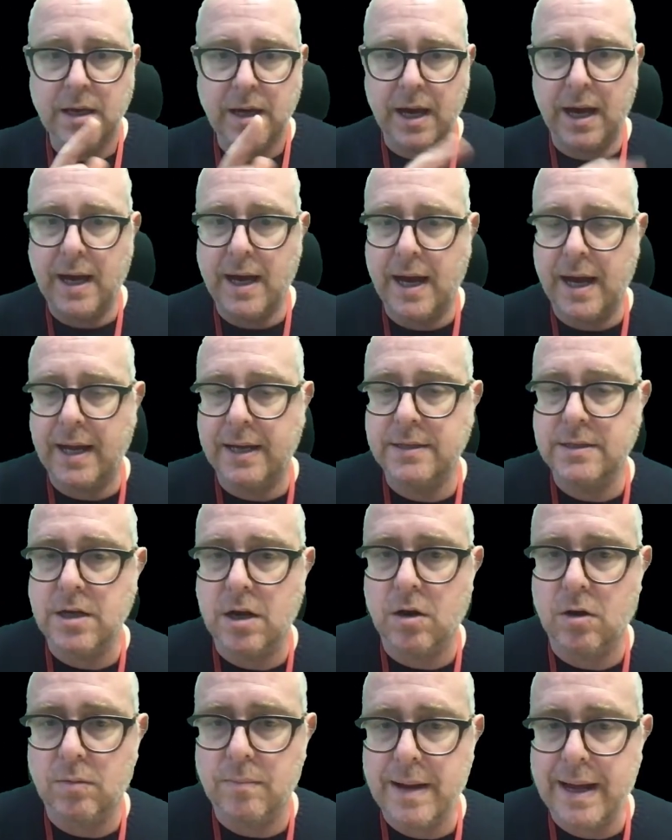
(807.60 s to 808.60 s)
uh, and
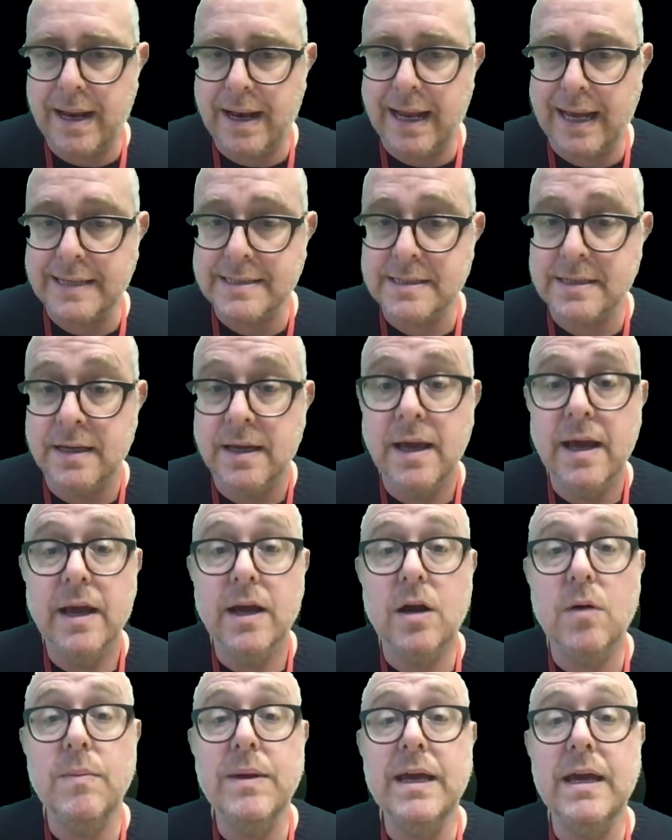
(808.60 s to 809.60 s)
long may it last.
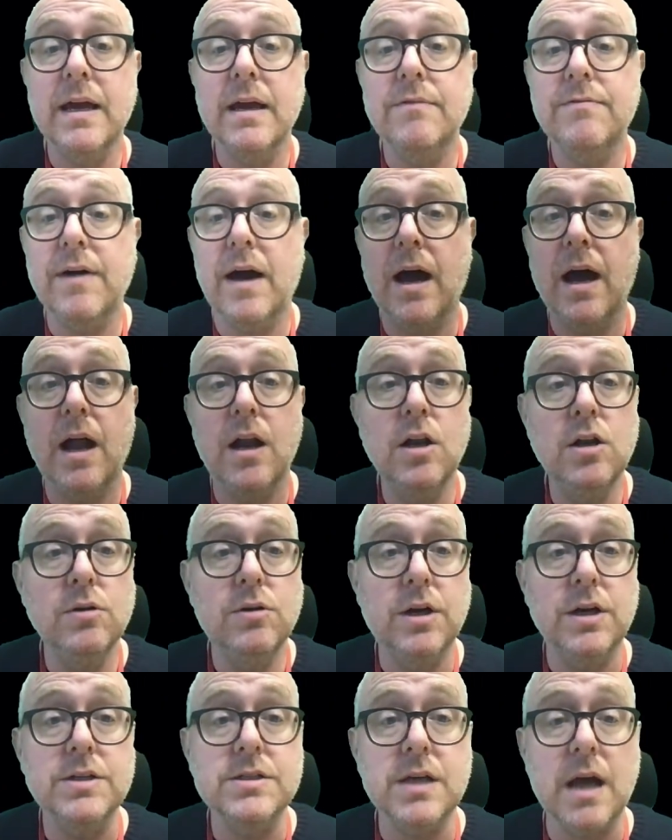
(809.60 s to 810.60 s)
Can we give uh,
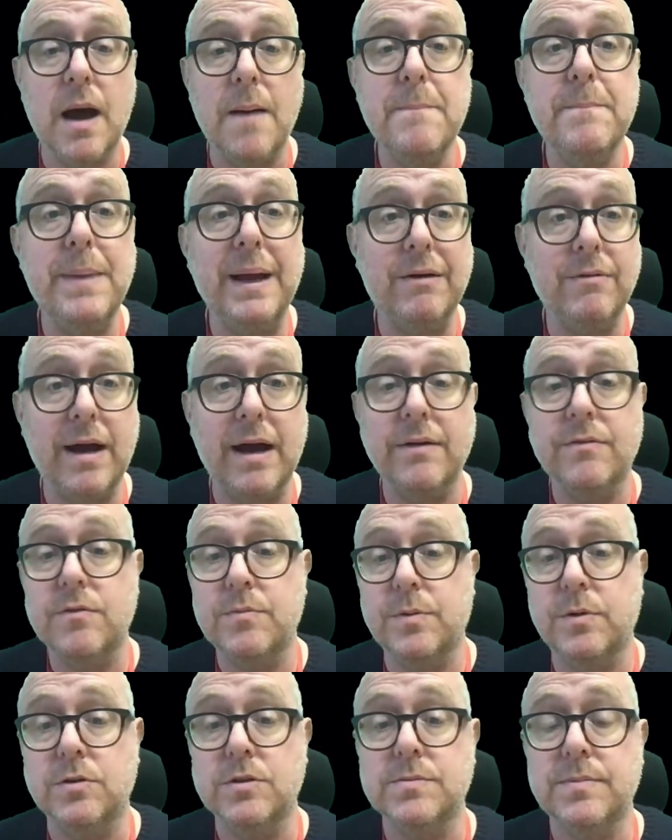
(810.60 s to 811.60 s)
Lucas a big round of
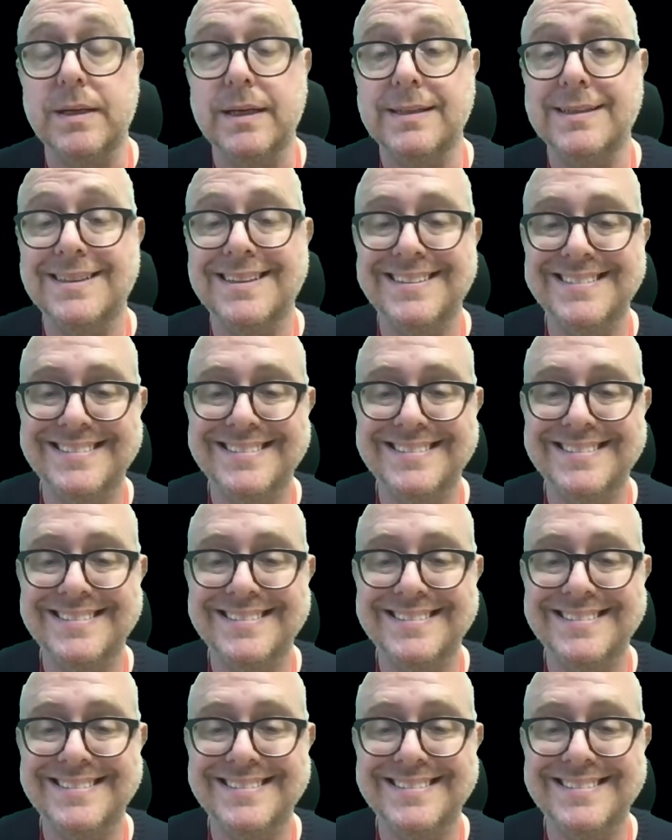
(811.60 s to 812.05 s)
applause, please?